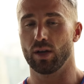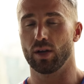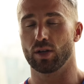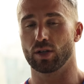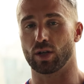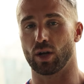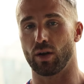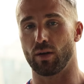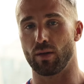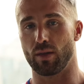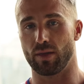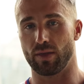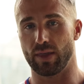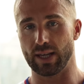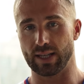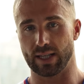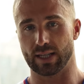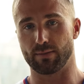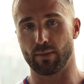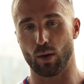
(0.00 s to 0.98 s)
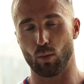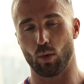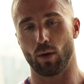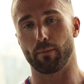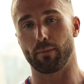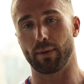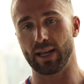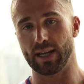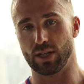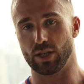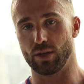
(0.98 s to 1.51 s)
So this is my one
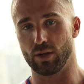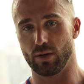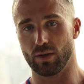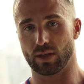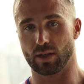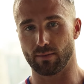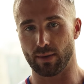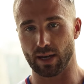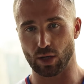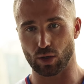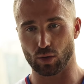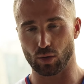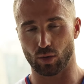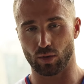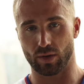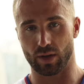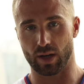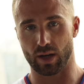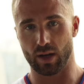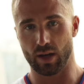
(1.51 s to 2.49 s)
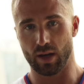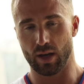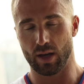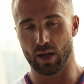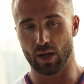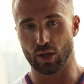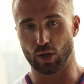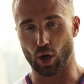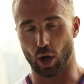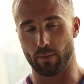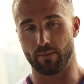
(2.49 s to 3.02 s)
plea to you, is to make sure that
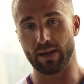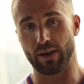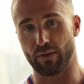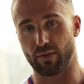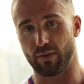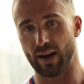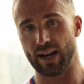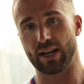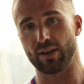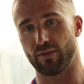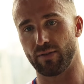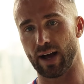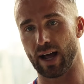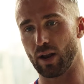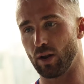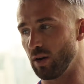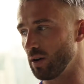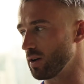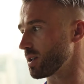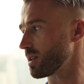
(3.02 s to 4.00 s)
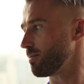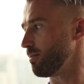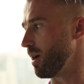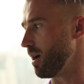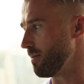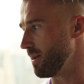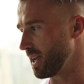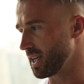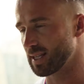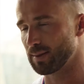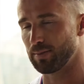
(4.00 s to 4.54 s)
don't be afraid of fat loss by
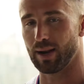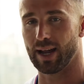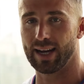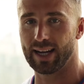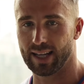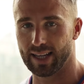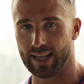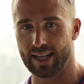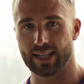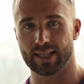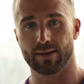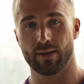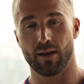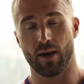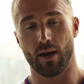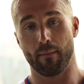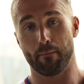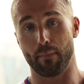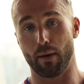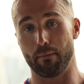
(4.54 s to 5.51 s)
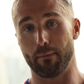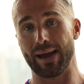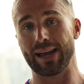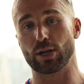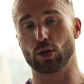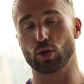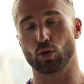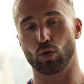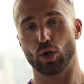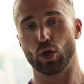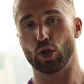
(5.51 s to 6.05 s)
me explaining this, but make
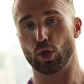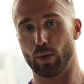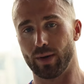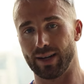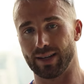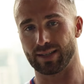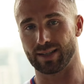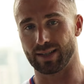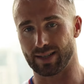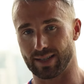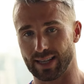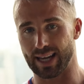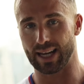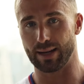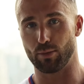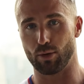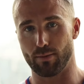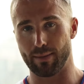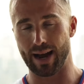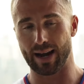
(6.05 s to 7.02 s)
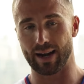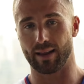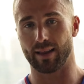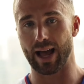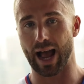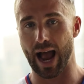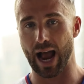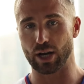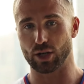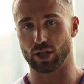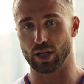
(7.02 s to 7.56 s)
sure you do it in a sustainable manner that
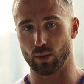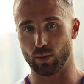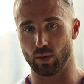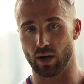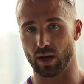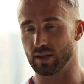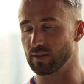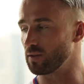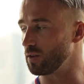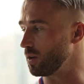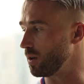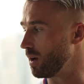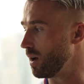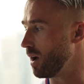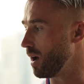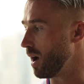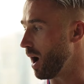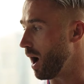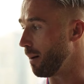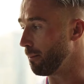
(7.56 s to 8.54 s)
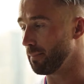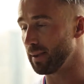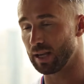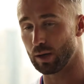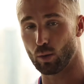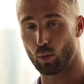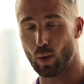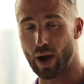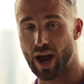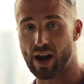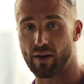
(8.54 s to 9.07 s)
actually works for you and be
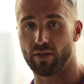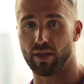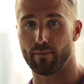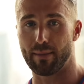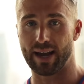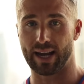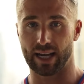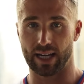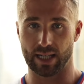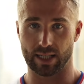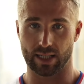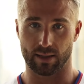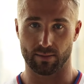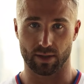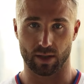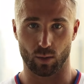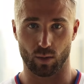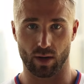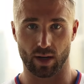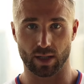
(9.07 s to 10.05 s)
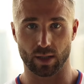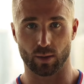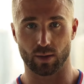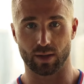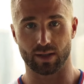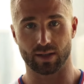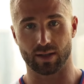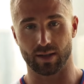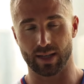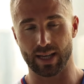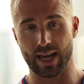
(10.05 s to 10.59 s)
aware of the mechanisms that work to
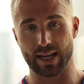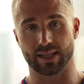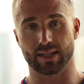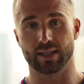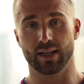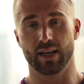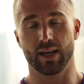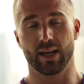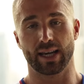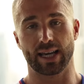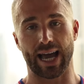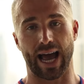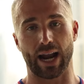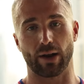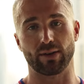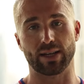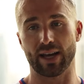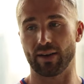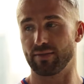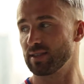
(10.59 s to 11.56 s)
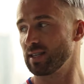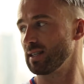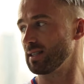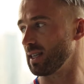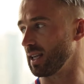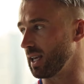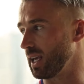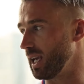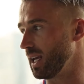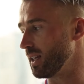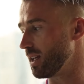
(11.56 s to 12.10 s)
it. So yes, calorie deficit is the
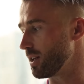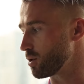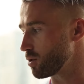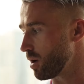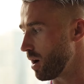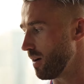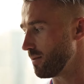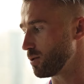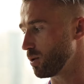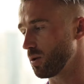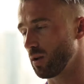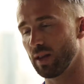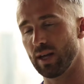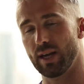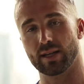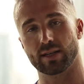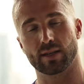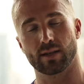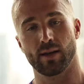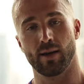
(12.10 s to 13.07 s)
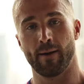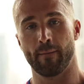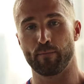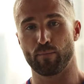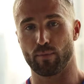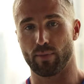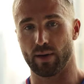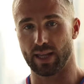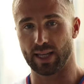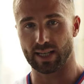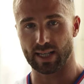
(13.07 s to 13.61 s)
key that drives all of this,
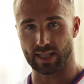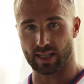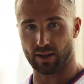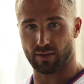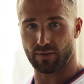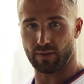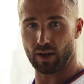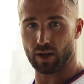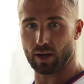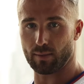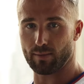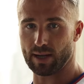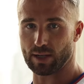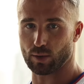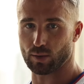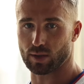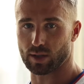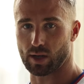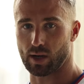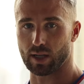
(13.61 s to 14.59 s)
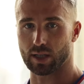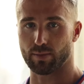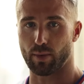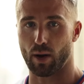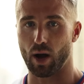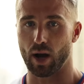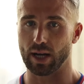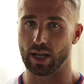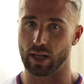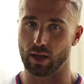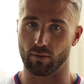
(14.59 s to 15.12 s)
but this is the fundamental science
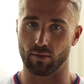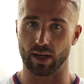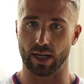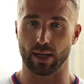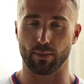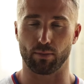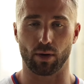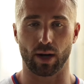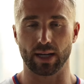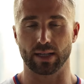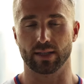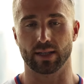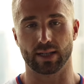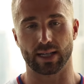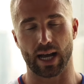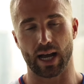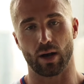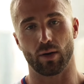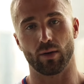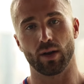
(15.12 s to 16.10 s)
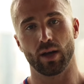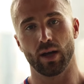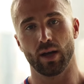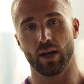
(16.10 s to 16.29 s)
behind it that really breaks it down.